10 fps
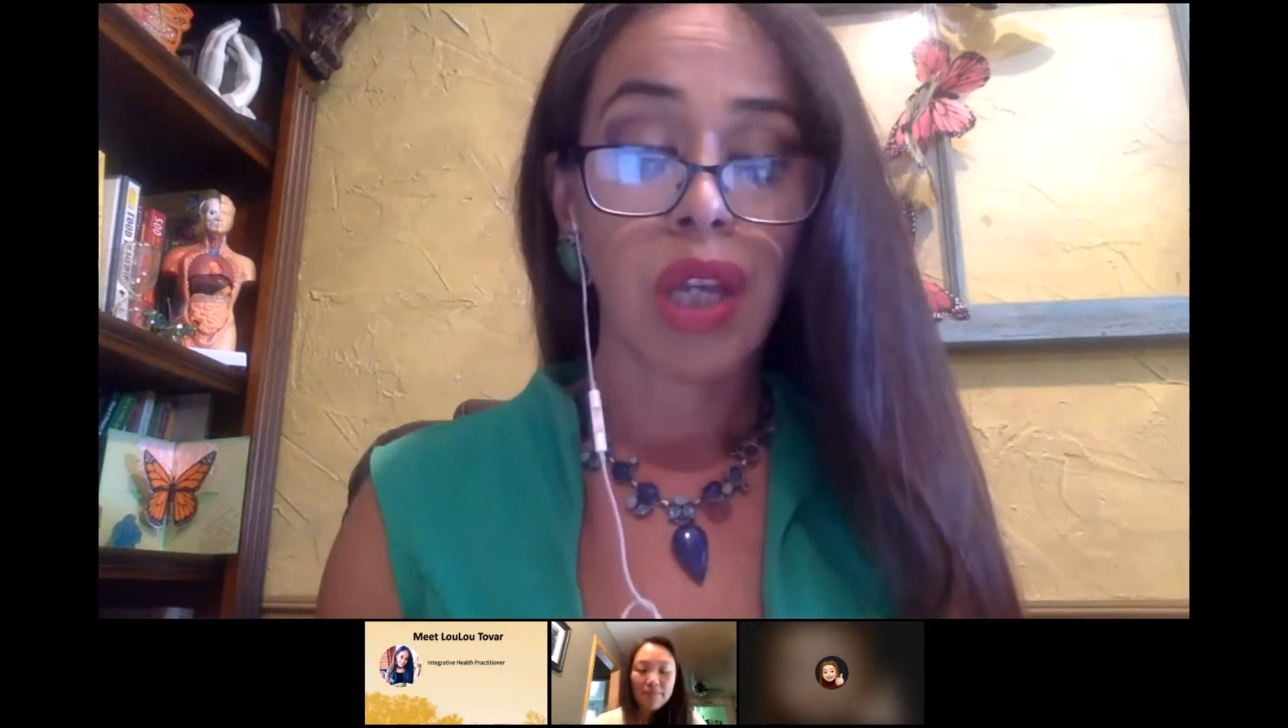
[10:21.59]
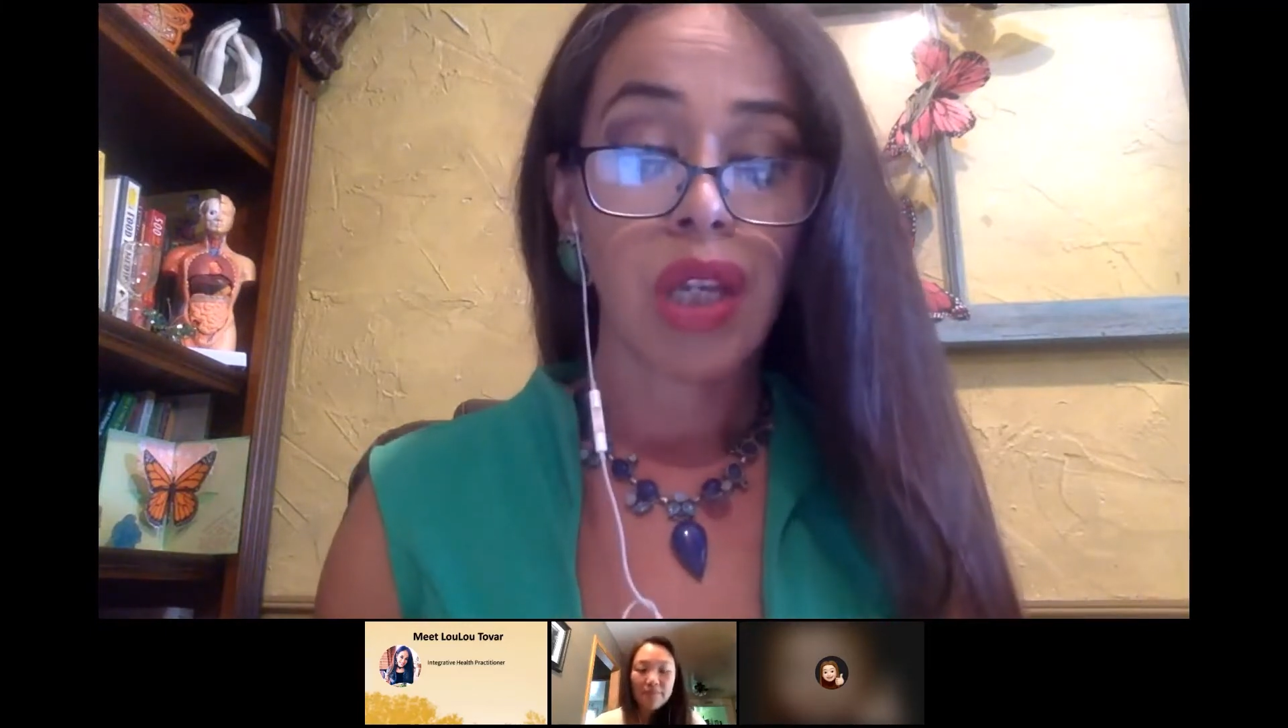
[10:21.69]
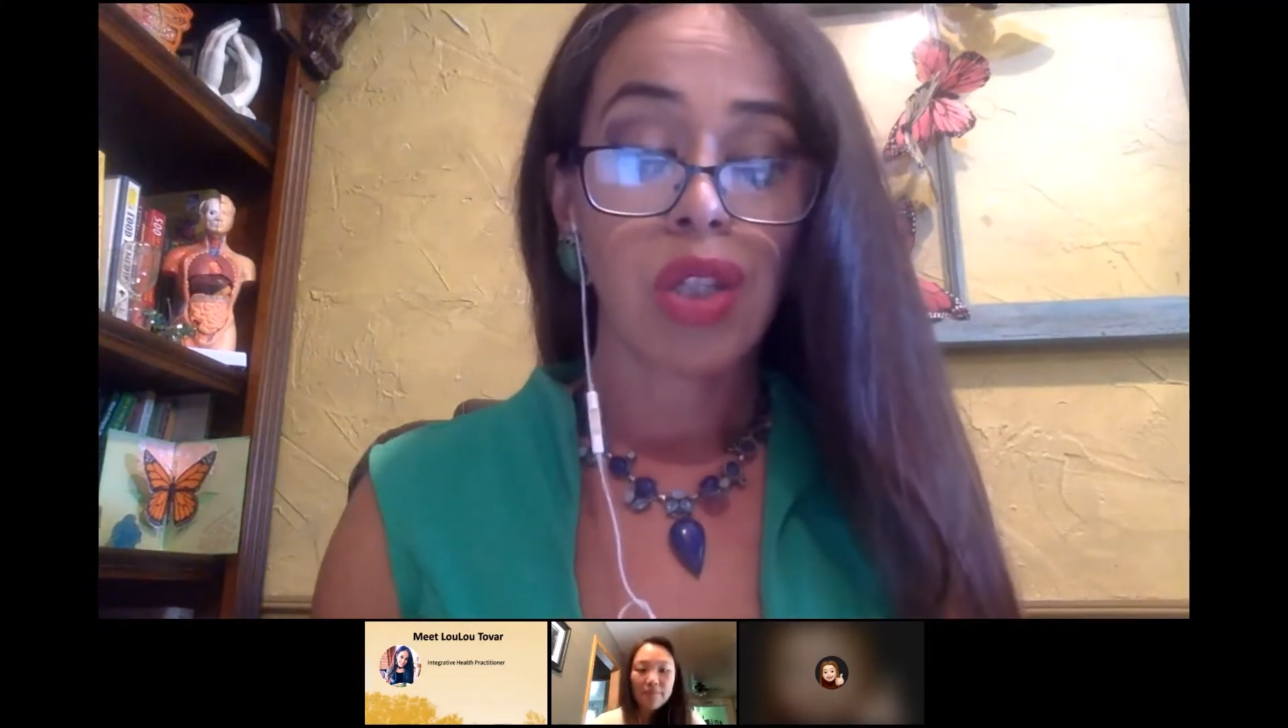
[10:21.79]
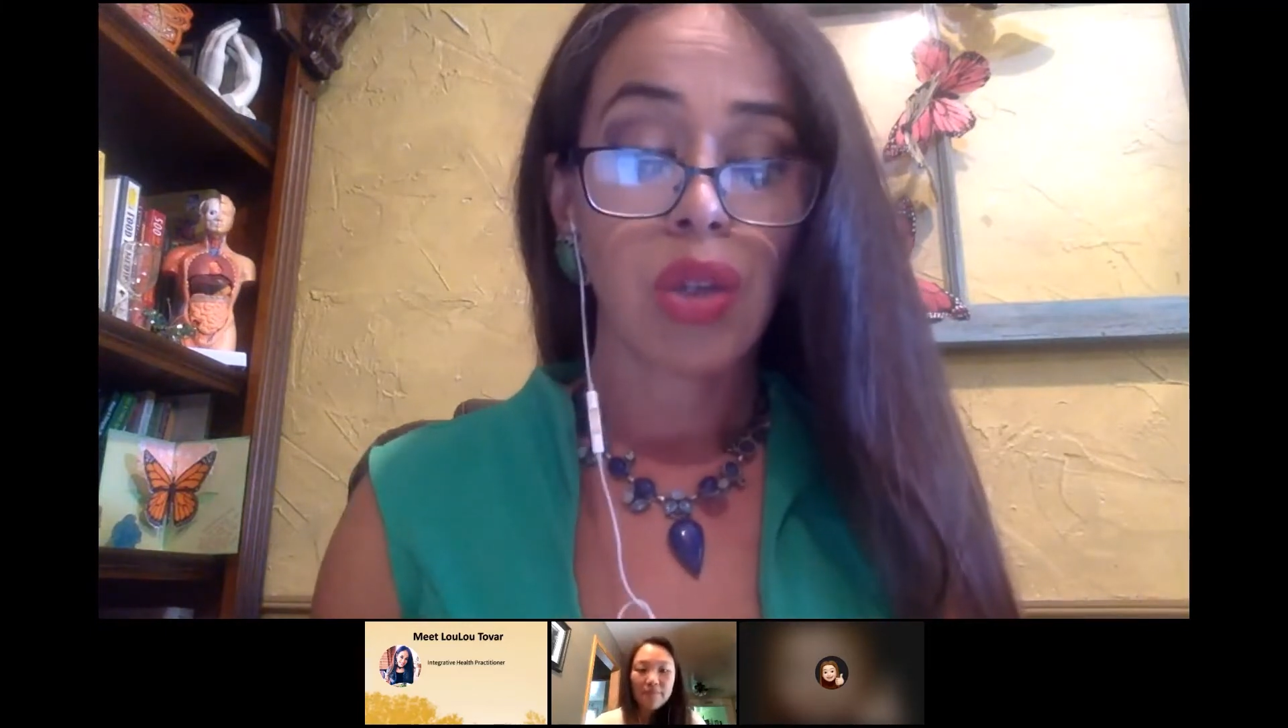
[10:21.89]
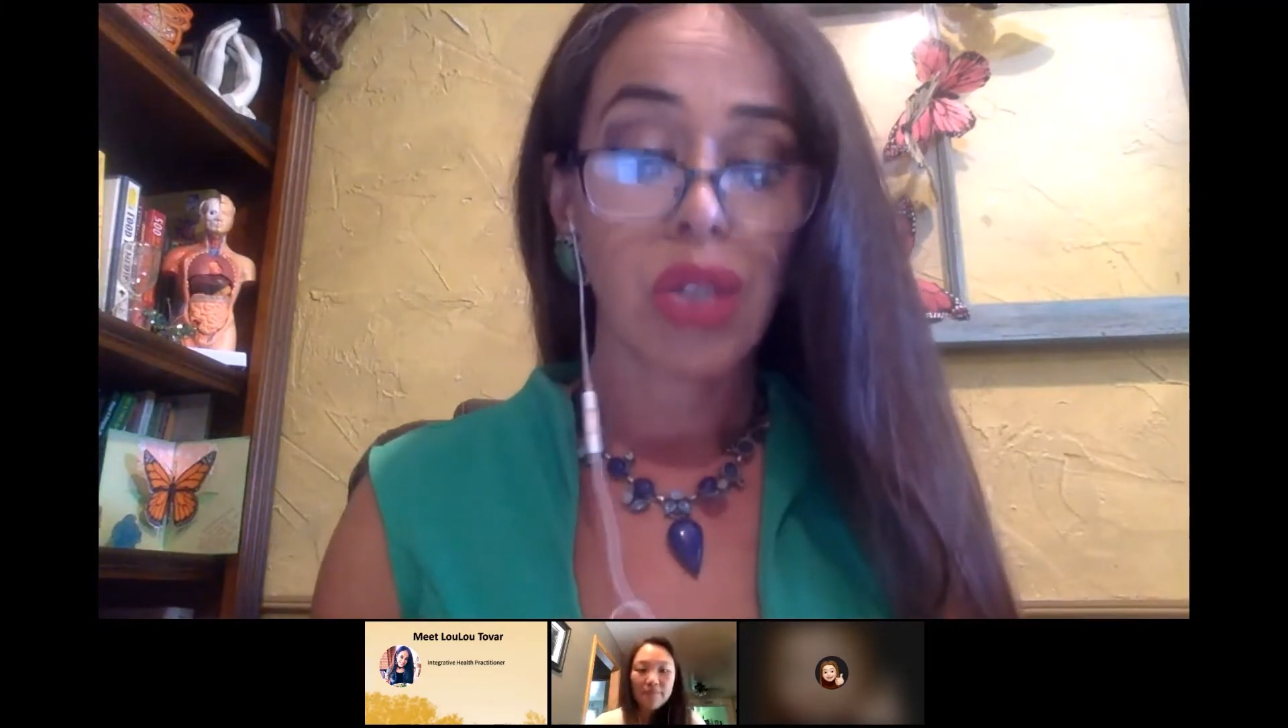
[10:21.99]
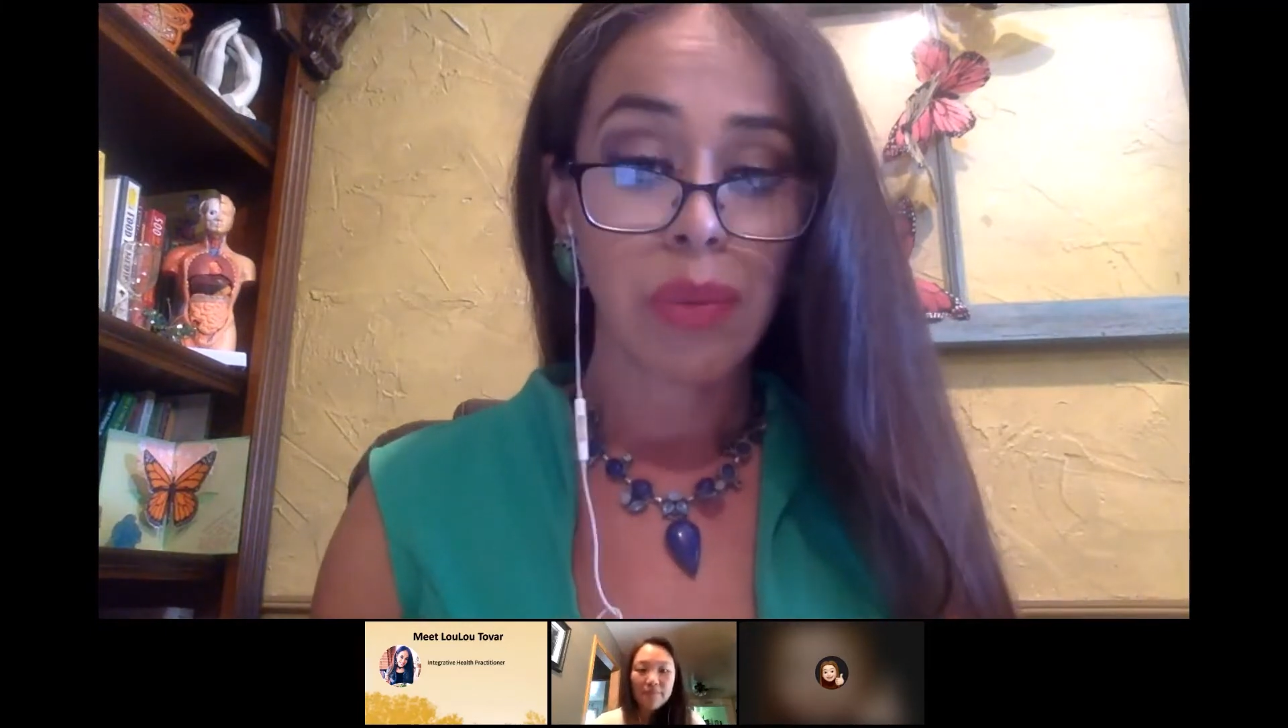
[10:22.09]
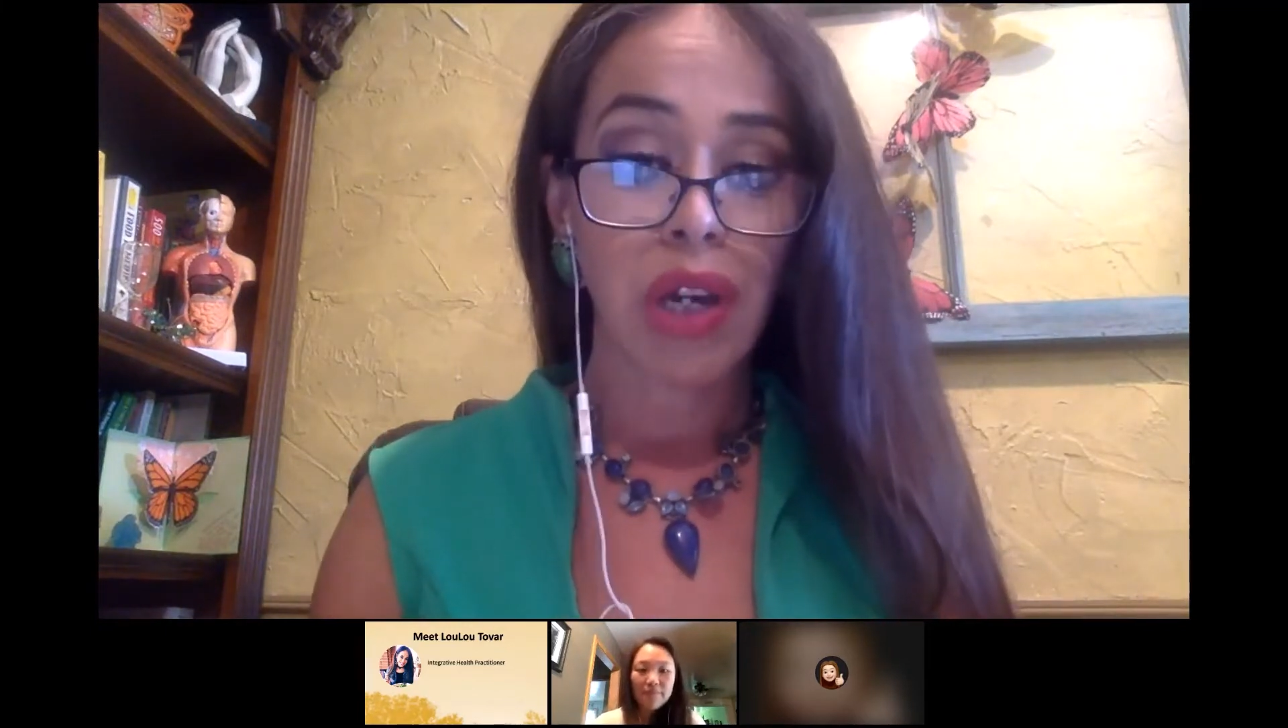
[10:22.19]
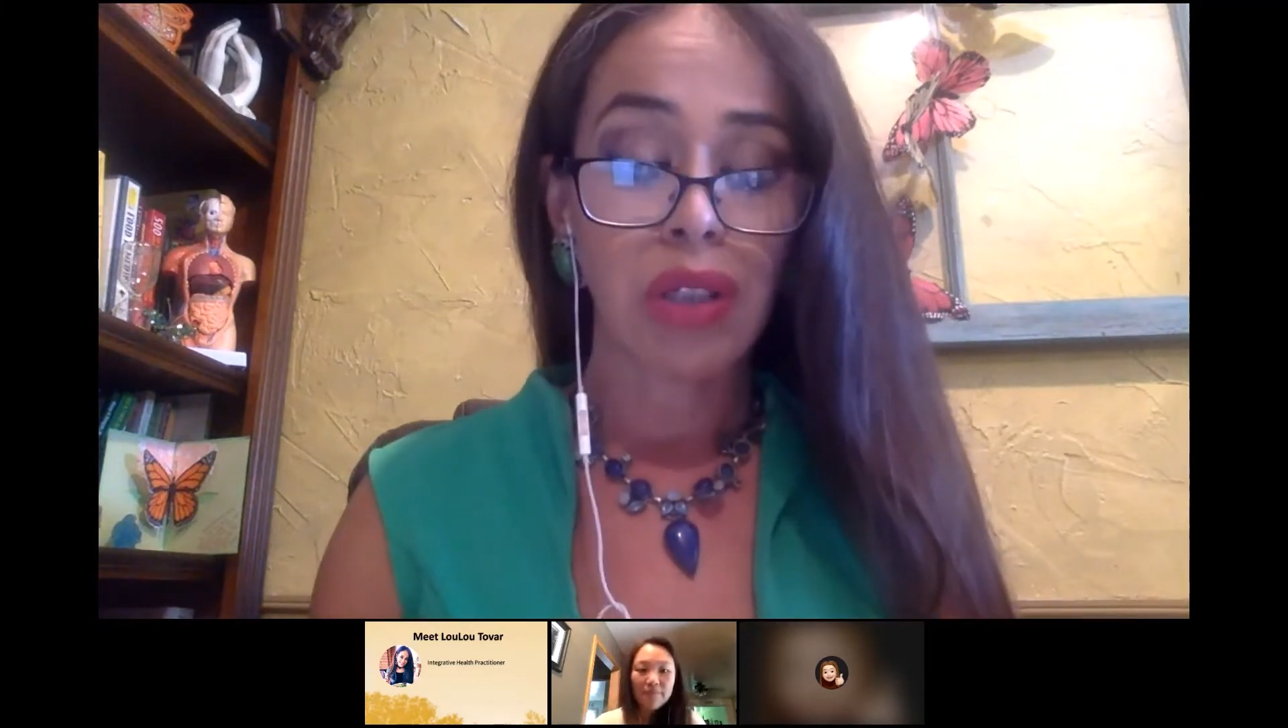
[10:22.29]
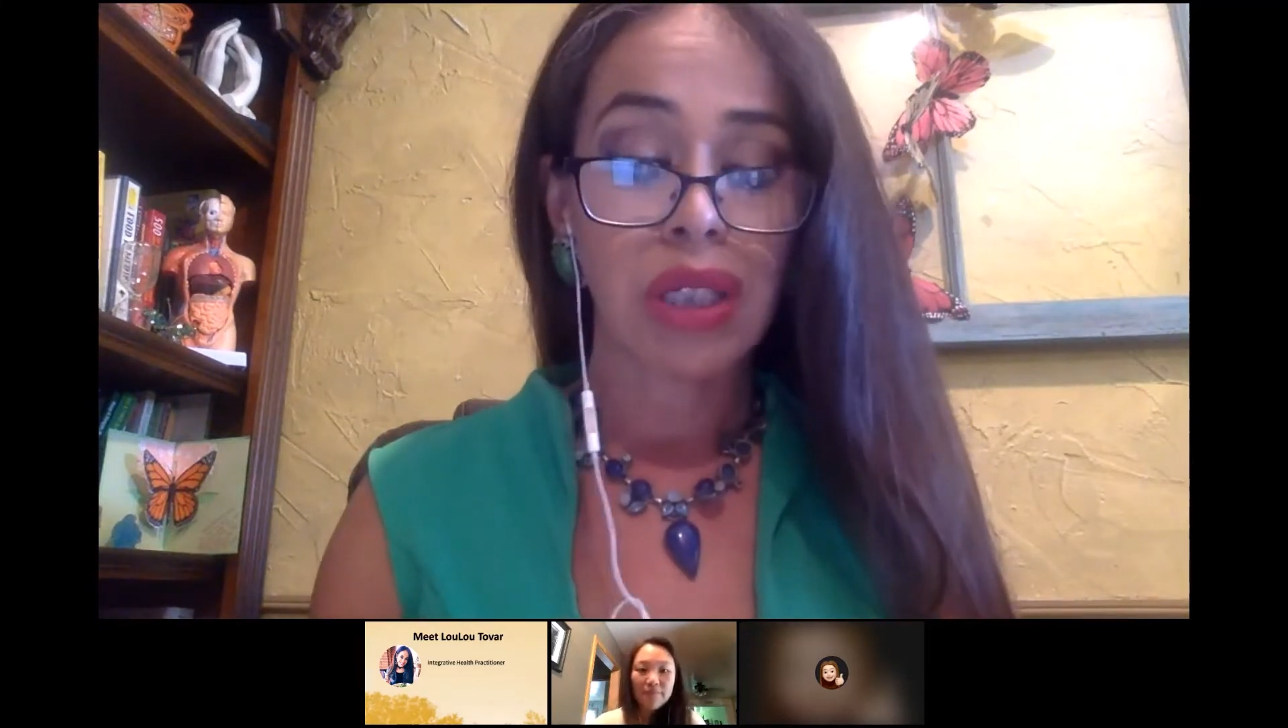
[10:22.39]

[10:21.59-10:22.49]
So it's about